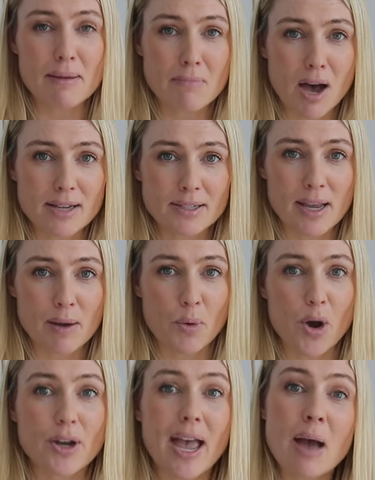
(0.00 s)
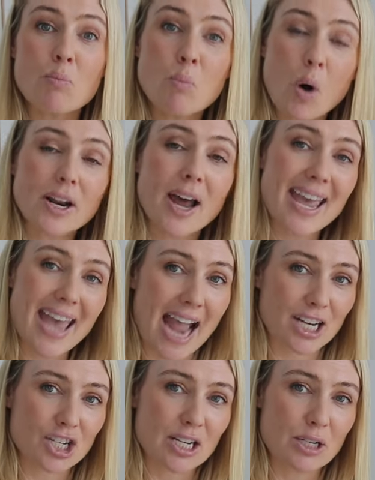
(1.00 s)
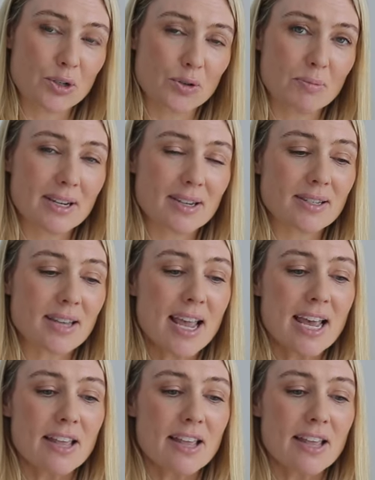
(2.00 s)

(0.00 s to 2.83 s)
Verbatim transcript: and mindset work and what I actually do, because